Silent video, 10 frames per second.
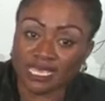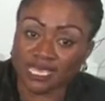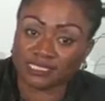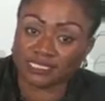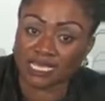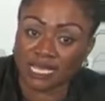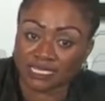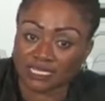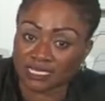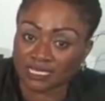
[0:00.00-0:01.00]
is
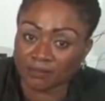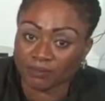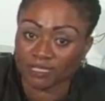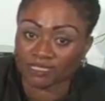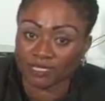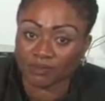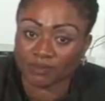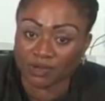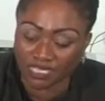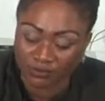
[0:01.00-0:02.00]
done in a patient
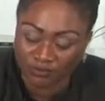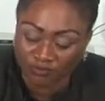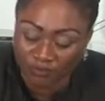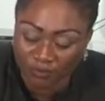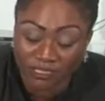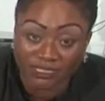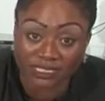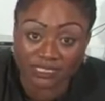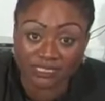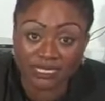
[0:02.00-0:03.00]
who has been
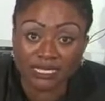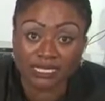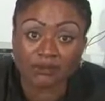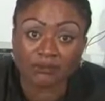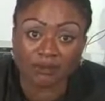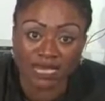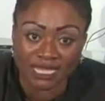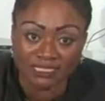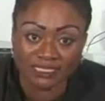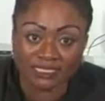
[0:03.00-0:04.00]
vomiting
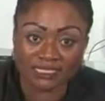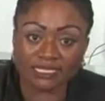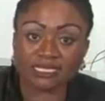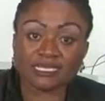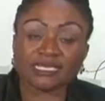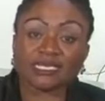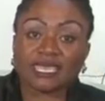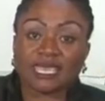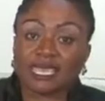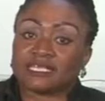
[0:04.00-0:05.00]
blood.
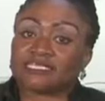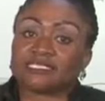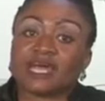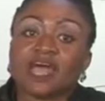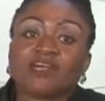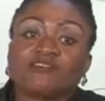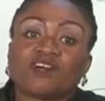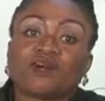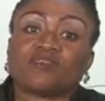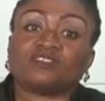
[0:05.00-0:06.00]
It is,
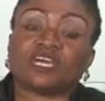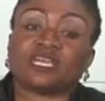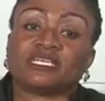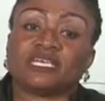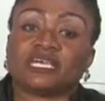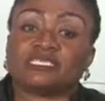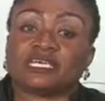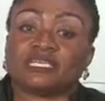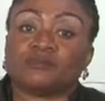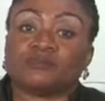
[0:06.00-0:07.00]
however,
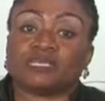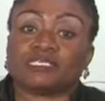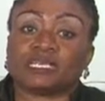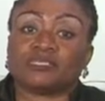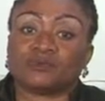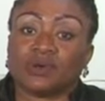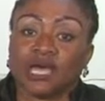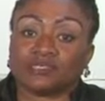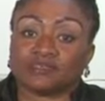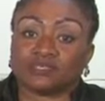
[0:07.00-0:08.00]
contraindicated in patients who
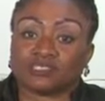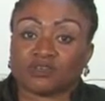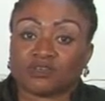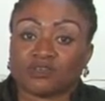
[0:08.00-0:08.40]
are at risk of